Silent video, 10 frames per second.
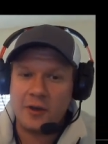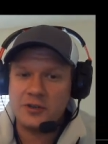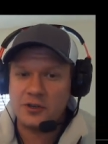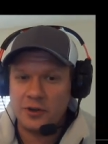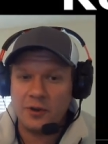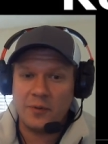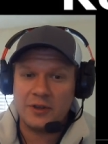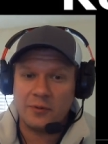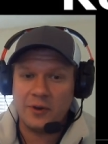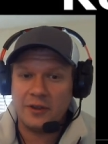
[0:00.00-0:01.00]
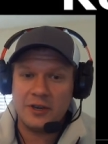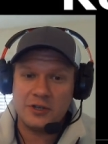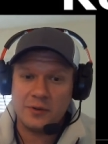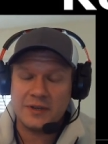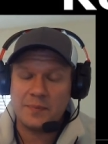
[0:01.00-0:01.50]
I'll show you what the real
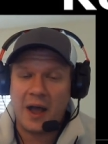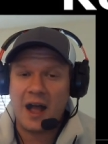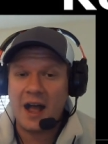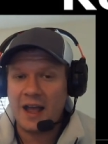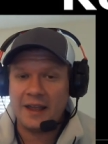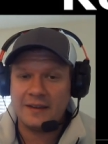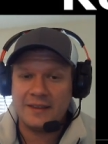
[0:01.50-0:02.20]
issue is behind